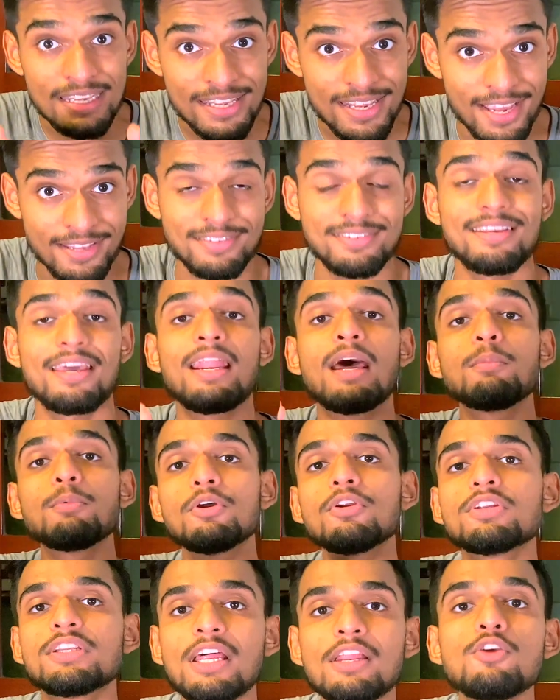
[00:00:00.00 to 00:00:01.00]
Yes, and I'm
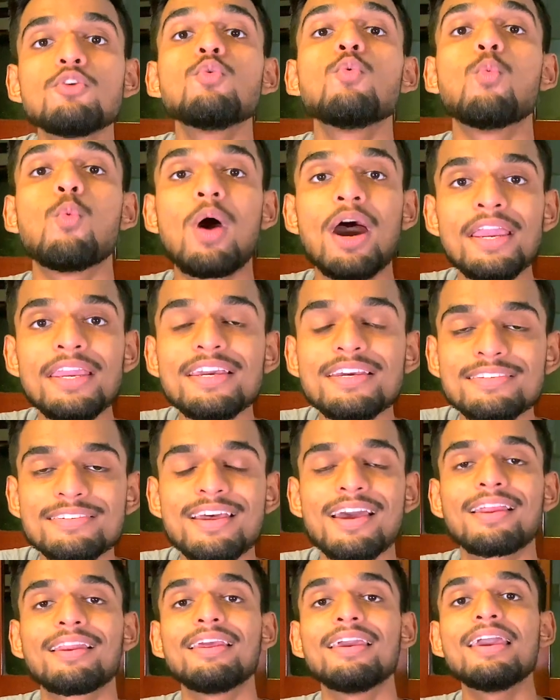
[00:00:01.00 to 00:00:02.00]
going to tell you why
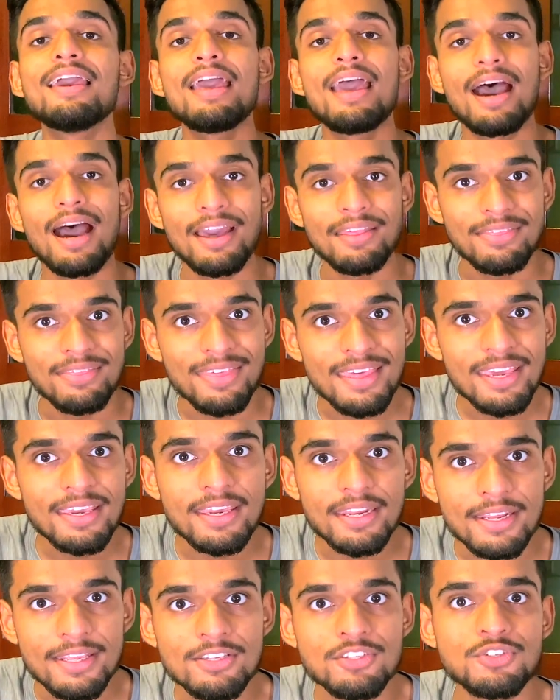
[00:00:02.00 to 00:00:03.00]
exactly I think
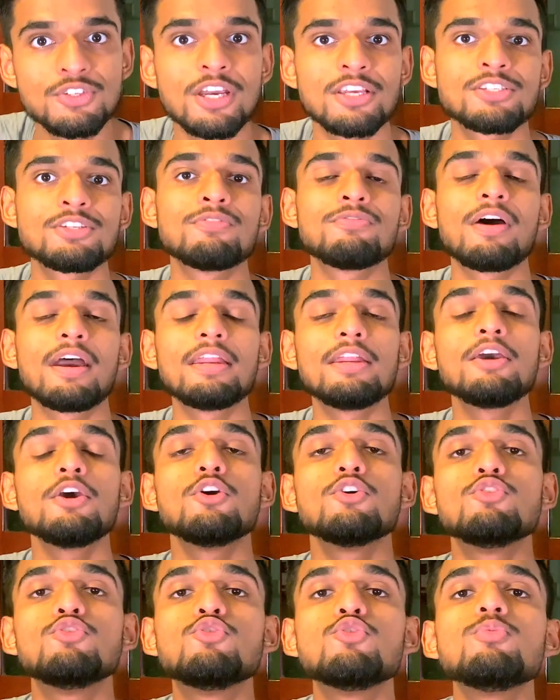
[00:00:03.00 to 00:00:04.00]
it is justified
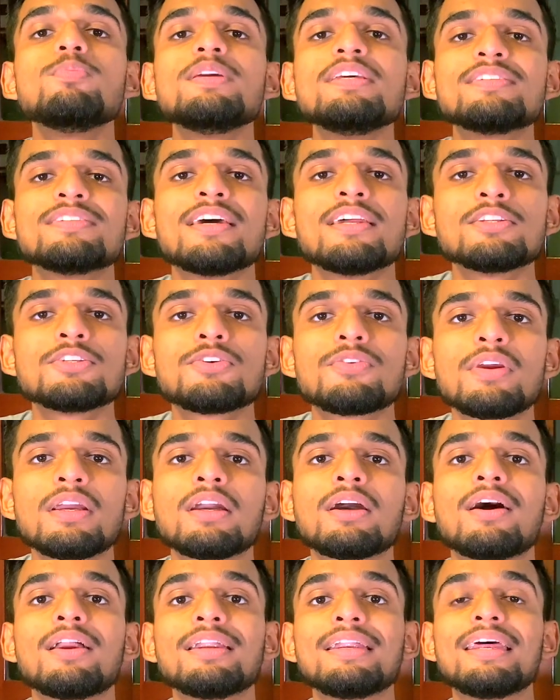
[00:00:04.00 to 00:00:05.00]
to be censoring
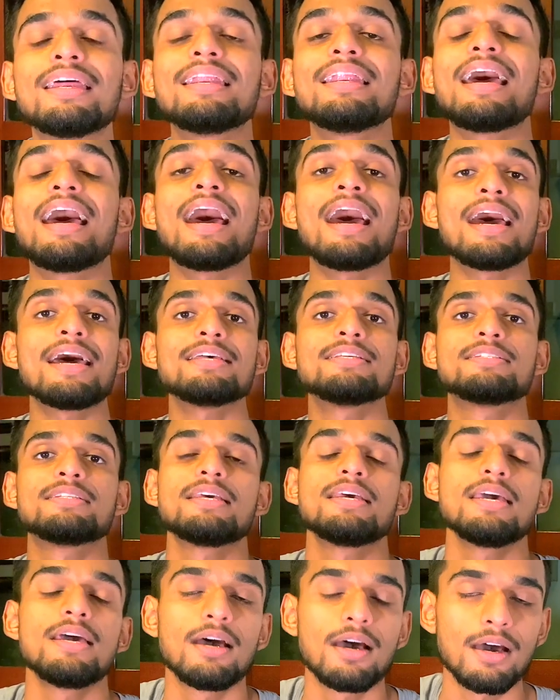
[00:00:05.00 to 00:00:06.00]
content as
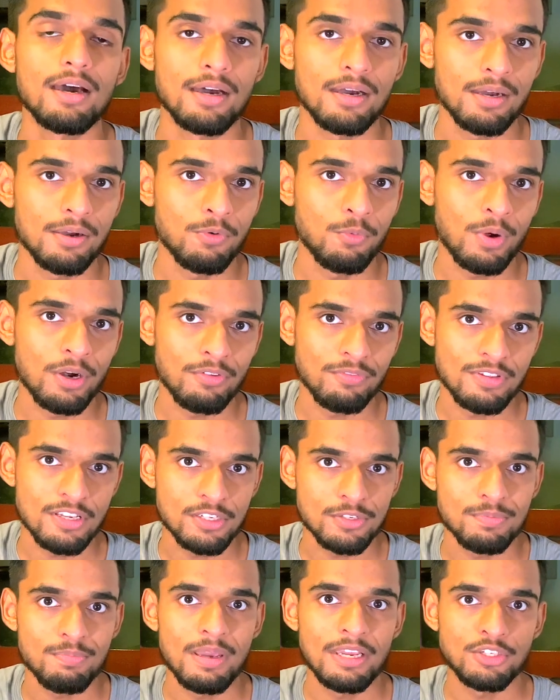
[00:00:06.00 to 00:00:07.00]
one of
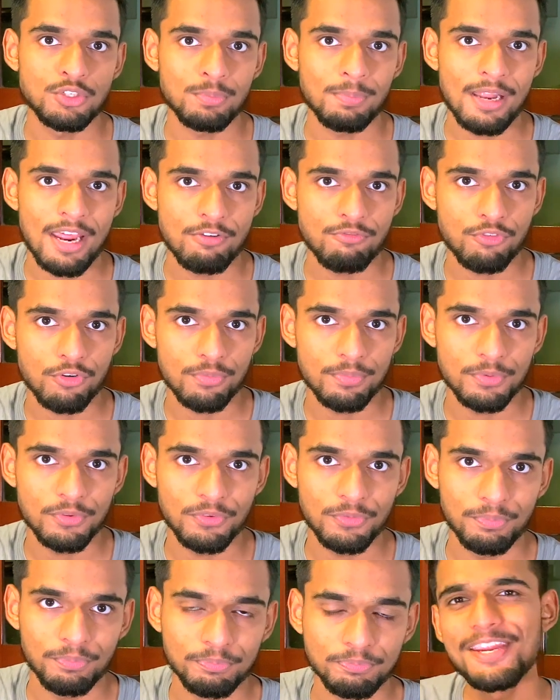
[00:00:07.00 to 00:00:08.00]
these major
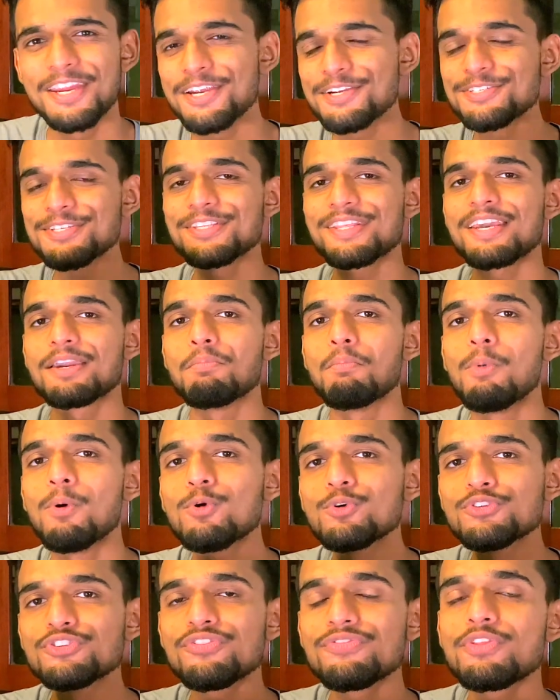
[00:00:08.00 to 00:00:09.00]
platforms. Here's the thing,
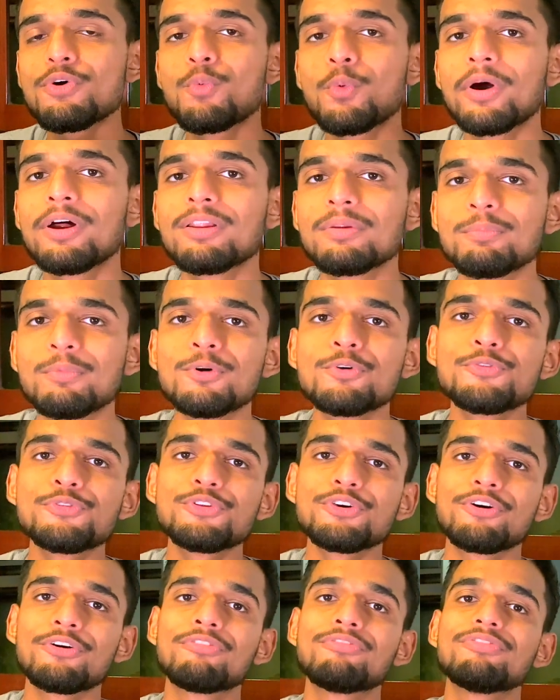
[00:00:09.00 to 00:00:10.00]
most of the world, most
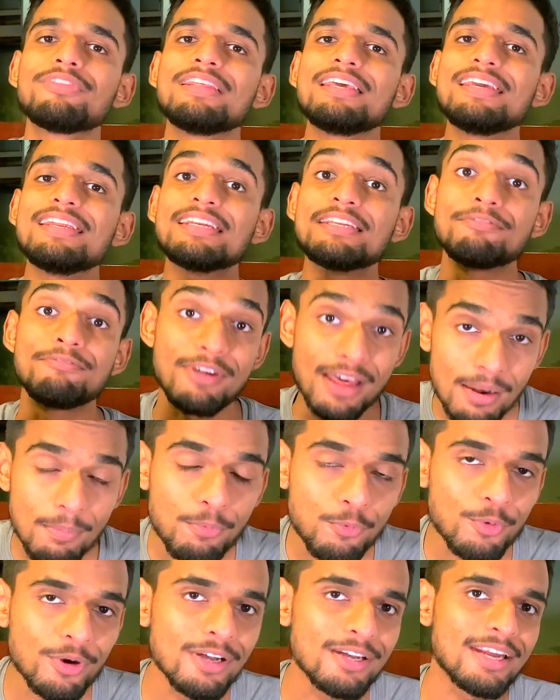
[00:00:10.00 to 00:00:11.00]
of the
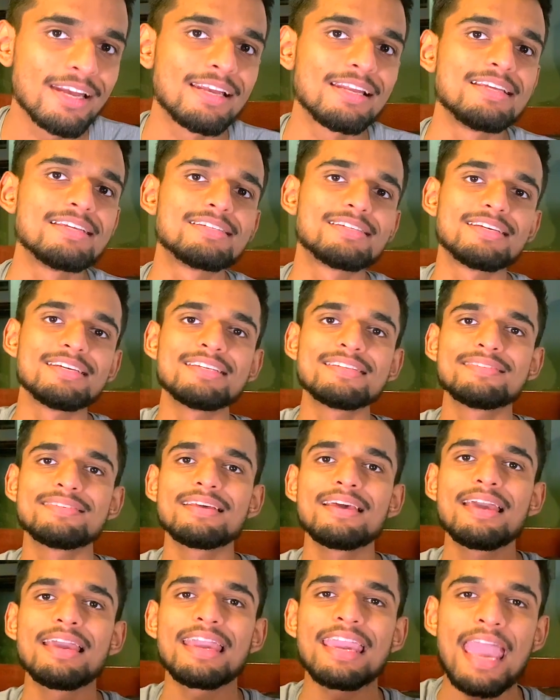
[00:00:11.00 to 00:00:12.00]
developed world at least, is
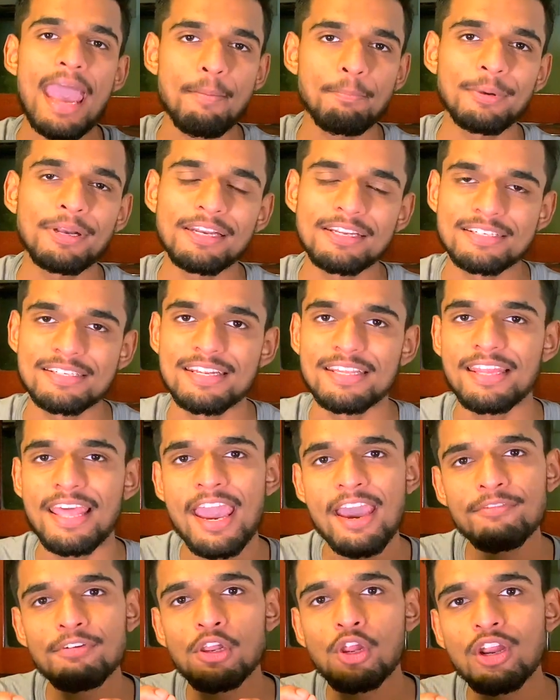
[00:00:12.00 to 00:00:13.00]
capitalistic. They
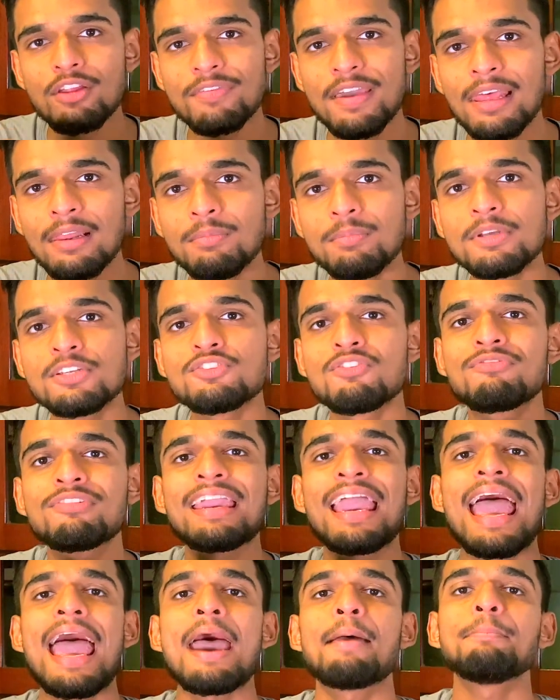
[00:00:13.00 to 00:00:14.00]
have a lot of elements of
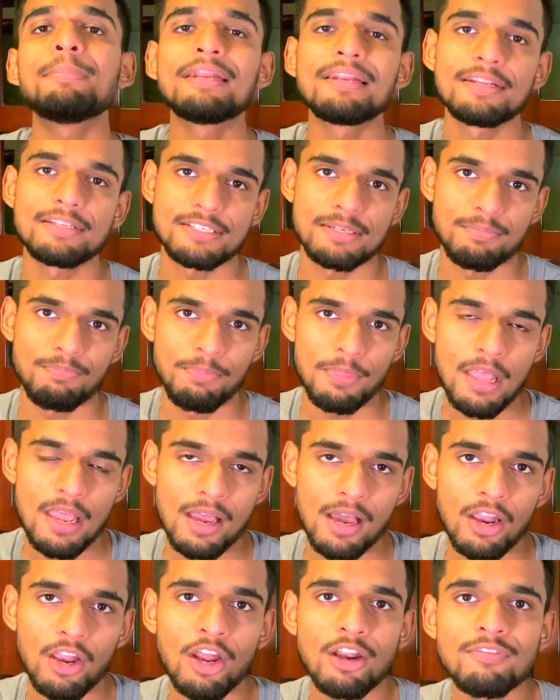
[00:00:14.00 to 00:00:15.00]
capitalism,
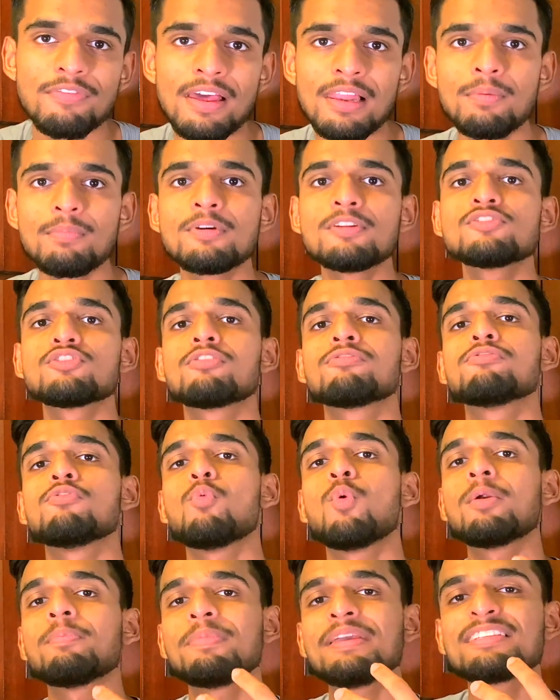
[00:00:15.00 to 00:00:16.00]
a lot of elements of
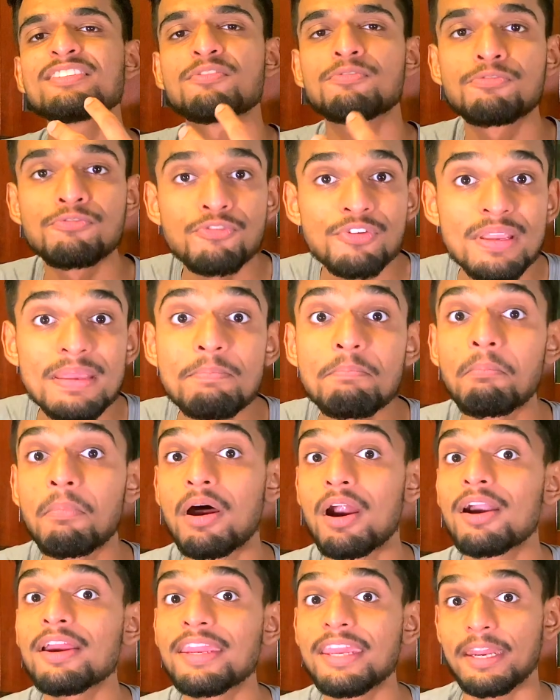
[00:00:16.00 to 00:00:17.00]
what makes a free
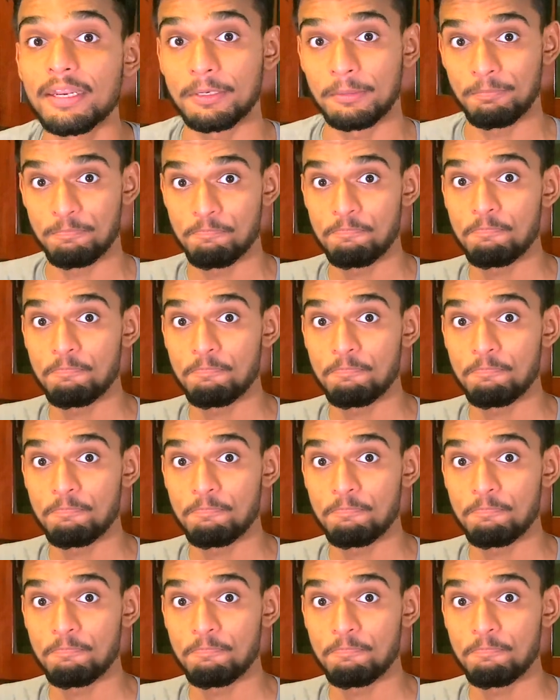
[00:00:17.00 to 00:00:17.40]
market.